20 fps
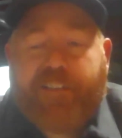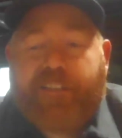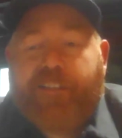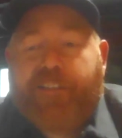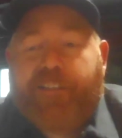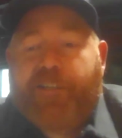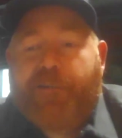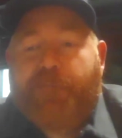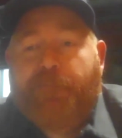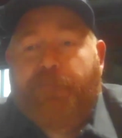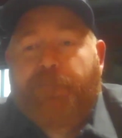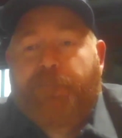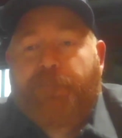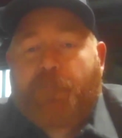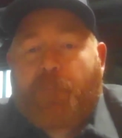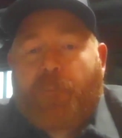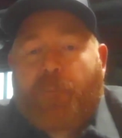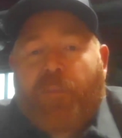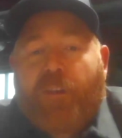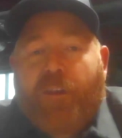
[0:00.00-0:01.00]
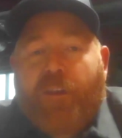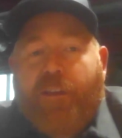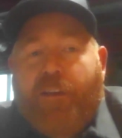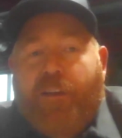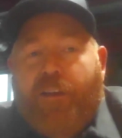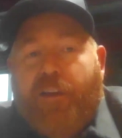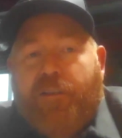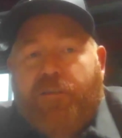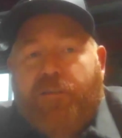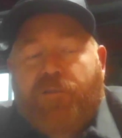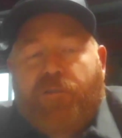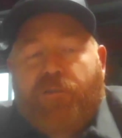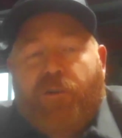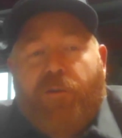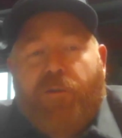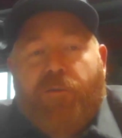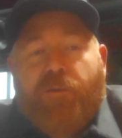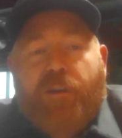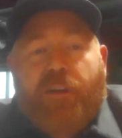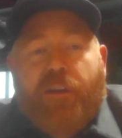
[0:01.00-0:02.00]
And
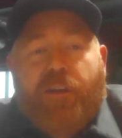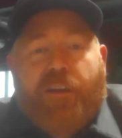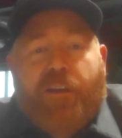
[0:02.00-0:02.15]
so